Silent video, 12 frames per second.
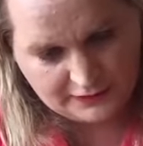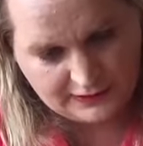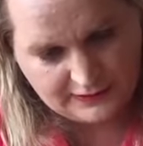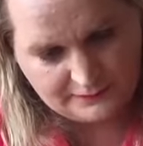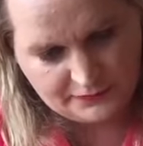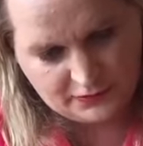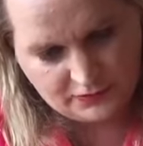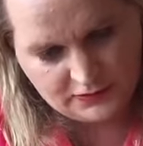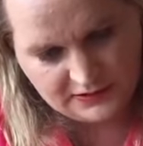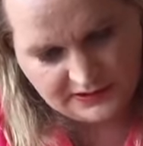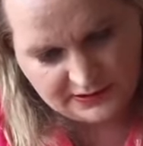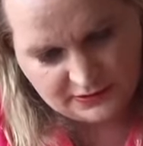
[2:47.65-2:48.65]
Now I'm not going
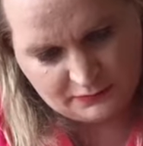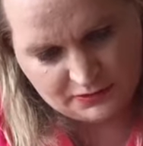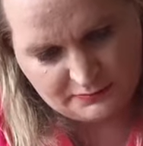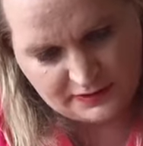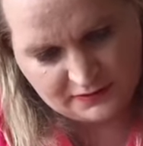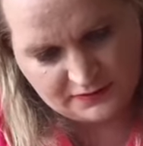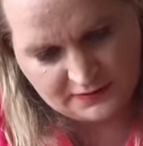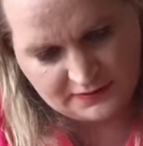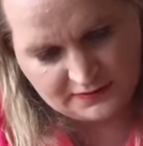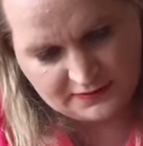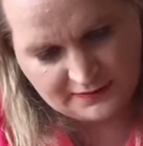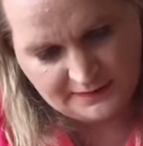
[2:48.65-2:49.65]
to tell you which metals these
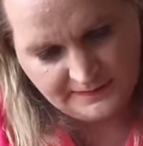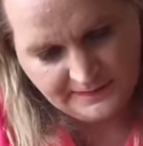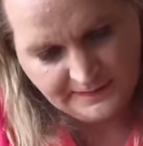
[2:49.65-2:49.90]
are.